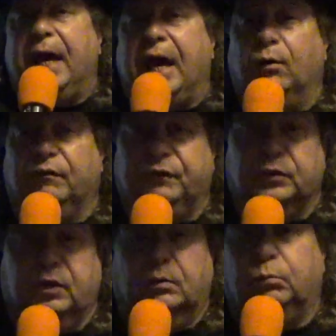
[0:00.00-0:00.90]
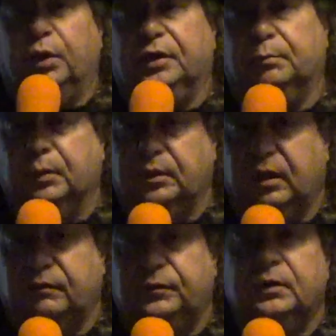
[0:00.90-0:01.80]
powerful, unbreakable
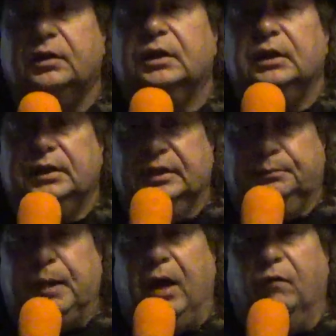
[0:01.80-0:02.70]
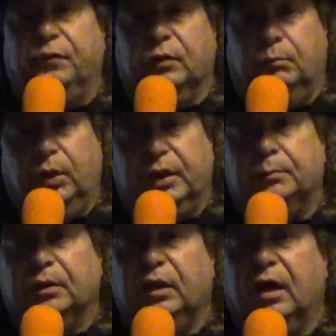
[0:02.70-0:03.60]
love. This powerful,
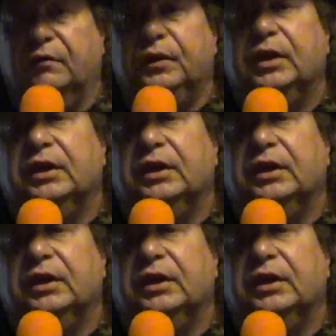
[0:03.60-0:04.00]
unbreakable love